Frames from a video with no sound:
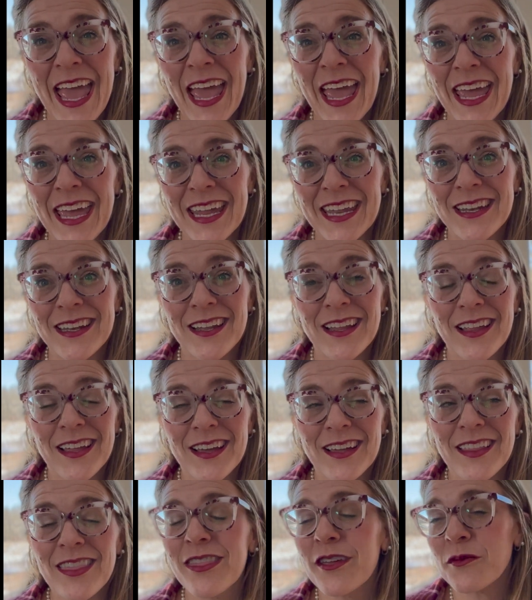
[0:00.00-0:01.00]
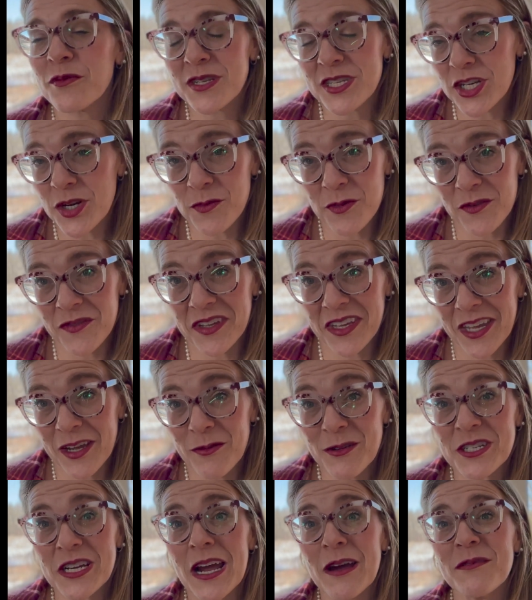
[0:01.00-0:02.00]
and uh, there was no moving it,
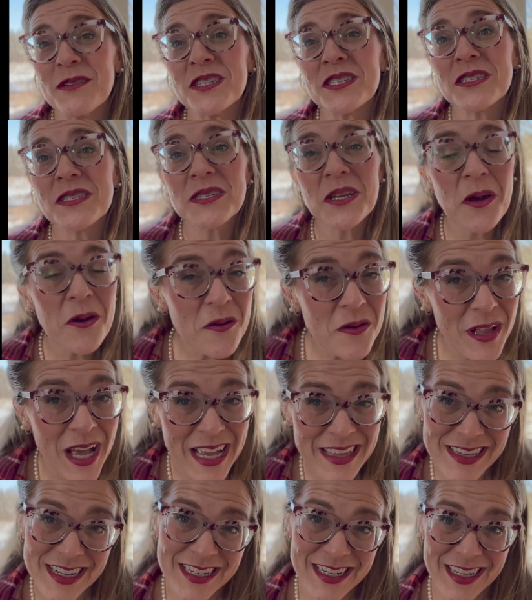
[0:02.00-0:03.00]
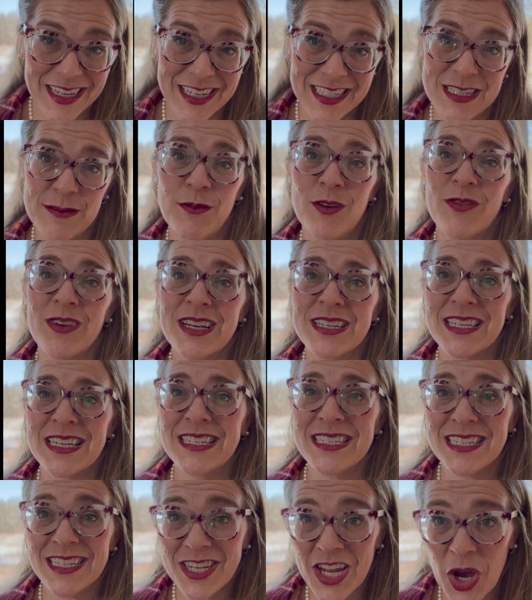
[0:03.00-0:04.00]
which I was so glad that he didn't get to move it because I
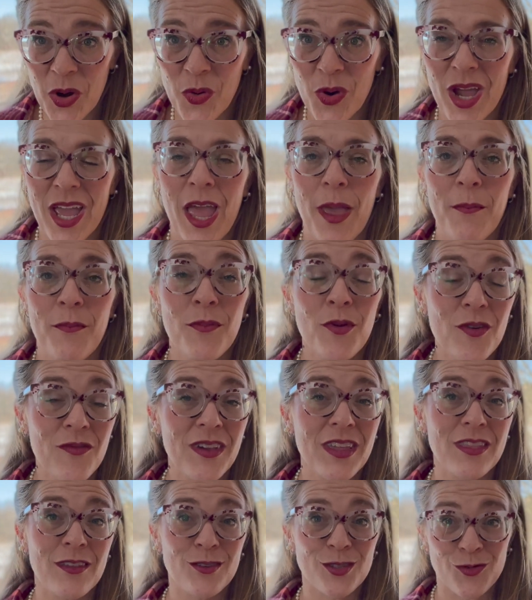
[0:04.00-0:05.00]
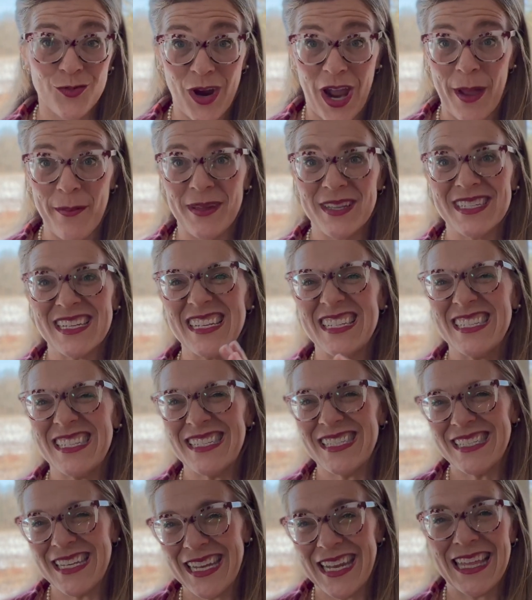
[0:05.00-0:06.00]
did not want him moving those rabbits and
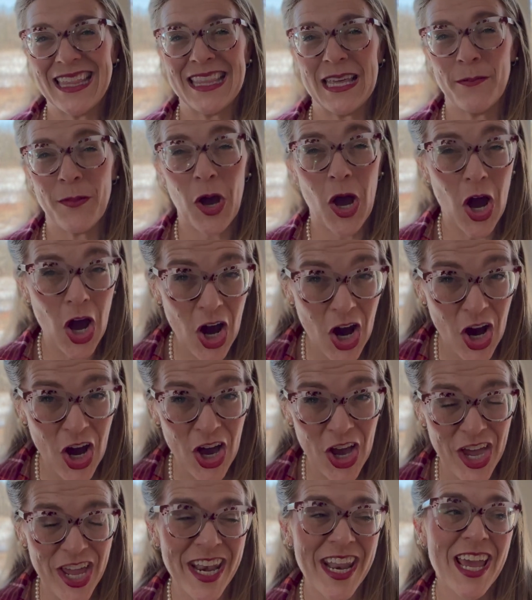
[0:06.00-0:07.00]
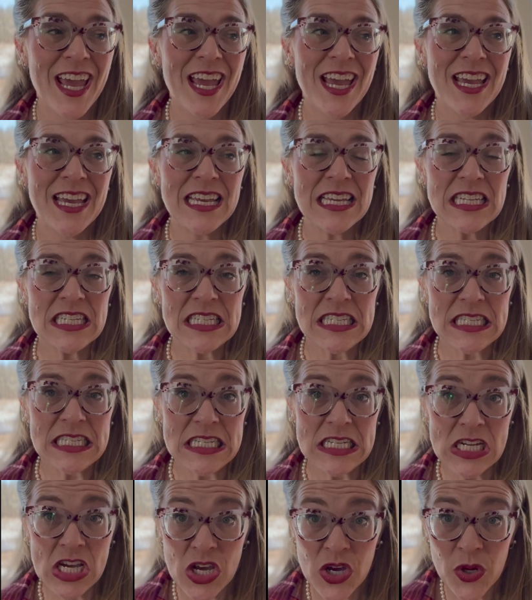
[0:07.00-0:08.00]
sitting them on
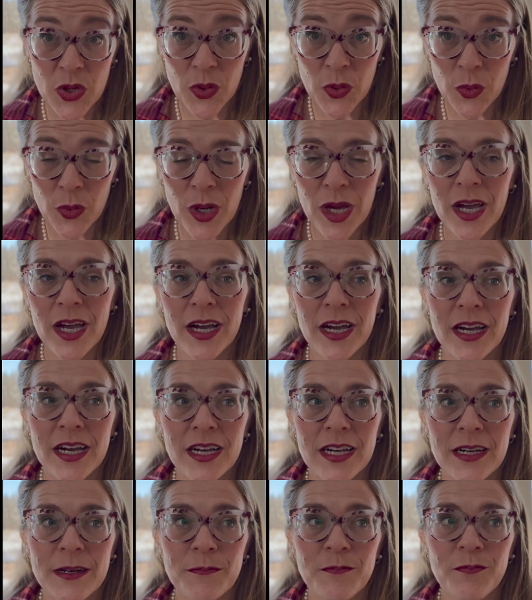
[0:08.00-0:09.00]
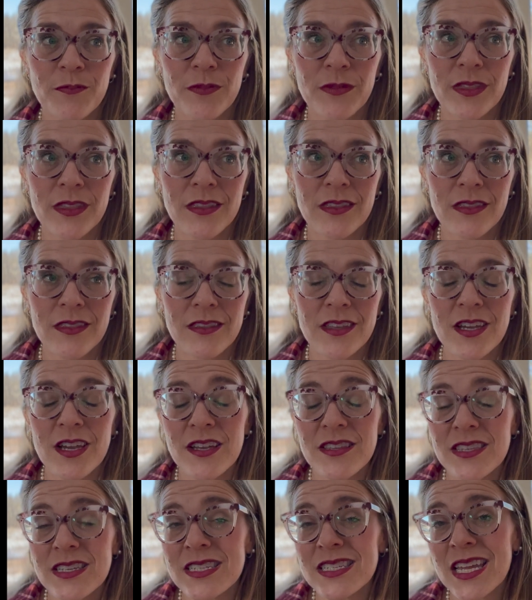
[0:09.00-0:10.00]
snow. Um, the,
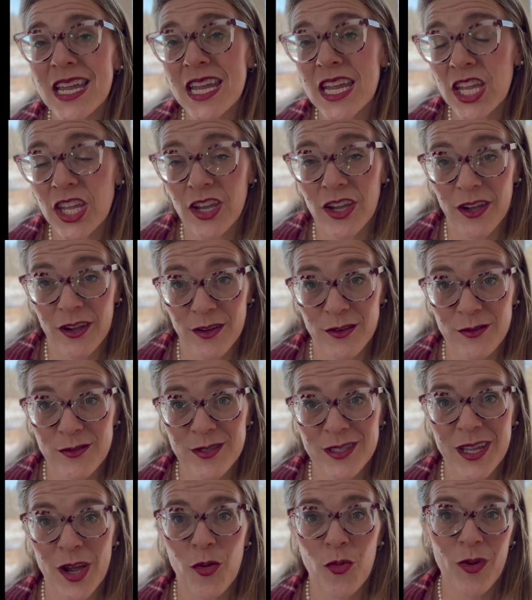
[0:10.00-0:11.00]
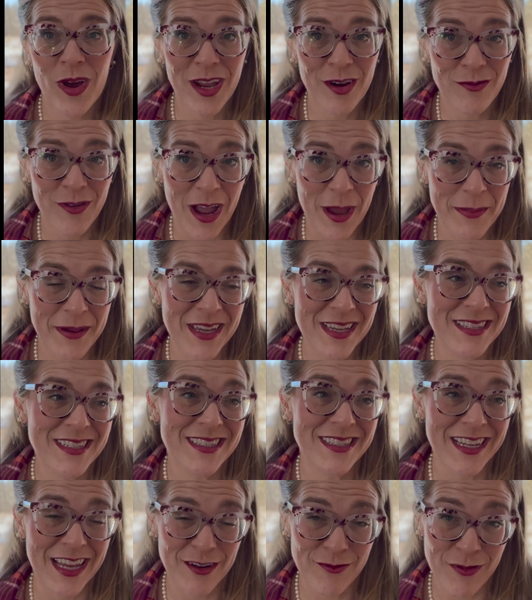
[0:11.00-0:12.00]
the saying goes, a wet rabbit is a
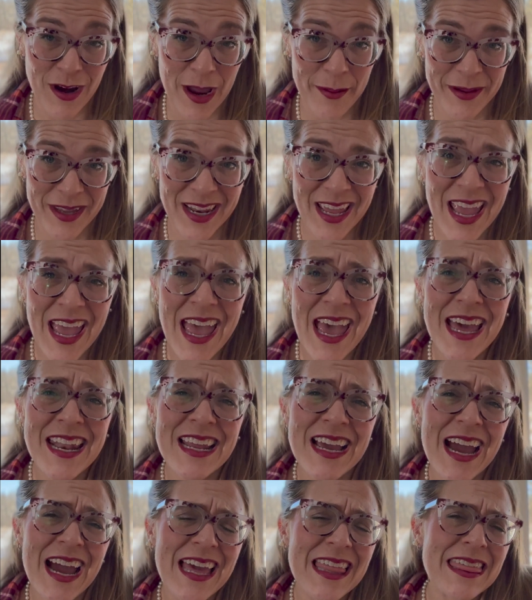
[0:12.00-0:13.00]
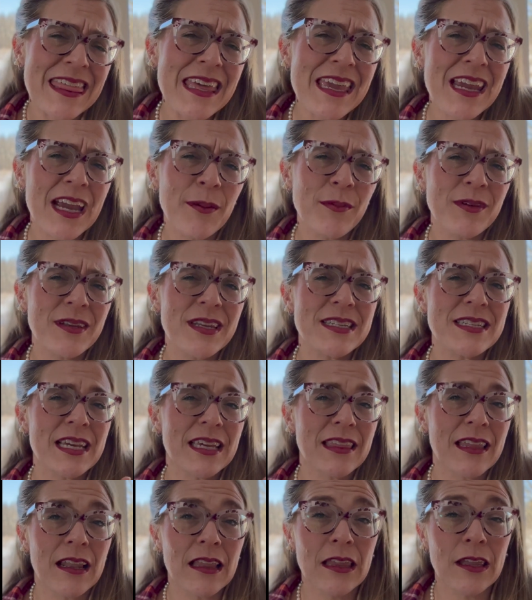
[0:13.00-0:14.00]
dead rabbit. And I think I'm going to
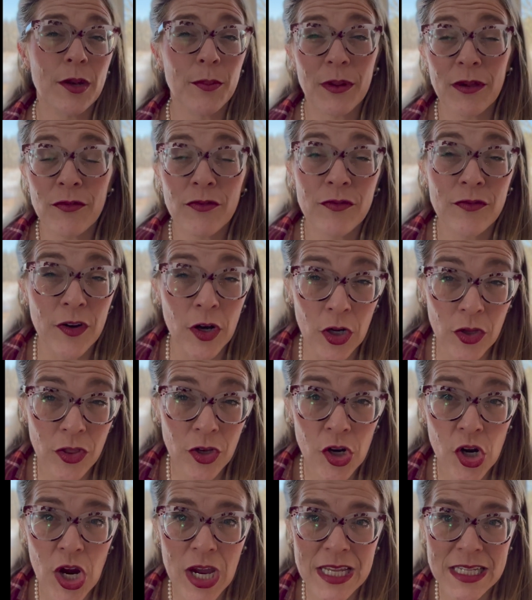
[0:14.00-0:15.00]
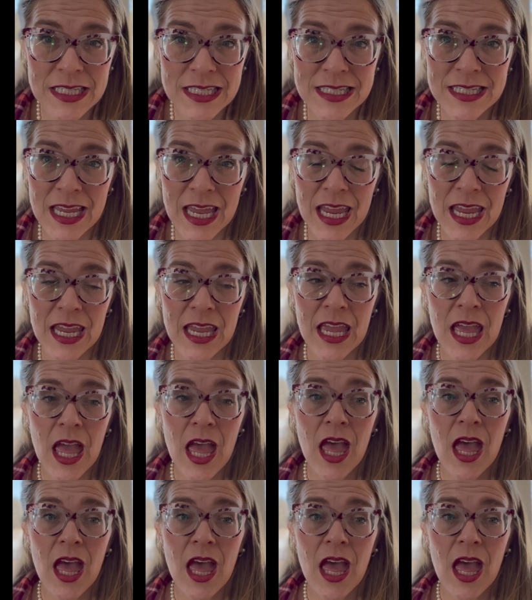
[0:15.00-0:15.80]
take that a little bit further and say